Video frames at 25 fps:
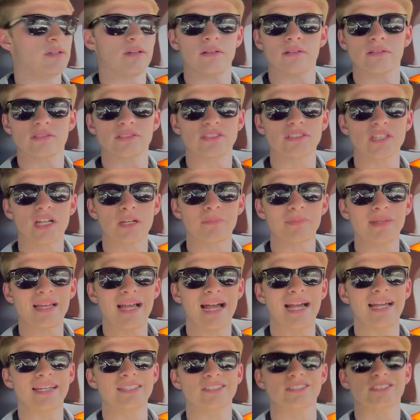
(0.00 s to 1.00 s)
Stuck
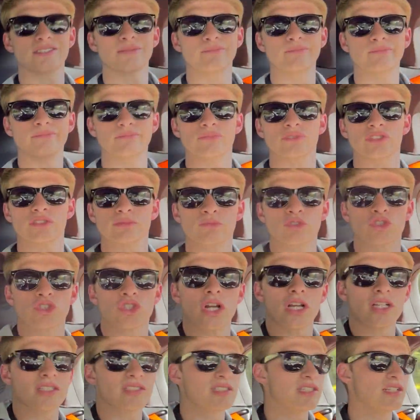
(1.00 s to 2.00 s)
behind some
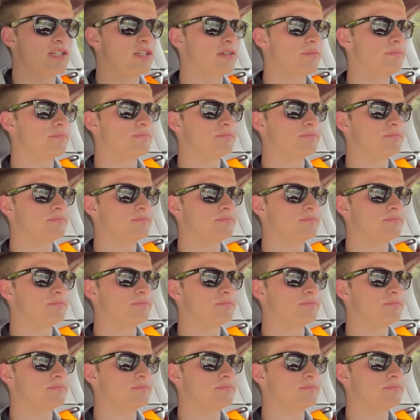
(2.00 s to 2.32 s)
trucks here.